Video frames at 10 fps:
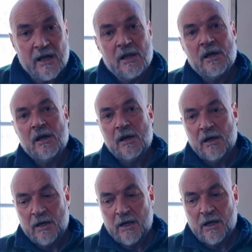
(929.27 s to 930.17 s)
But
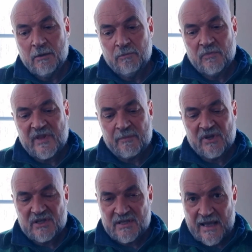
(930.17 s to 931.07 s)
that
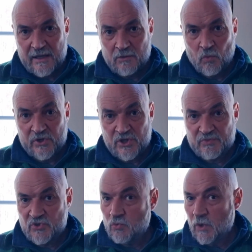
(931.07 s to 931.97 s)
being said, wood
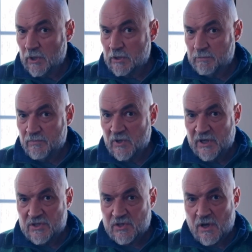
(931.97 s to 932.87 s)
chips do work
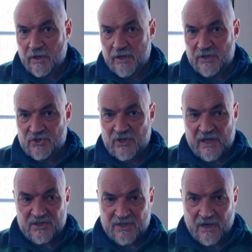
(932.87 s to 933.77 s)
as long as
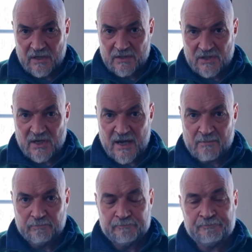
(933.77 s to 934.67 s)
they stay on the top.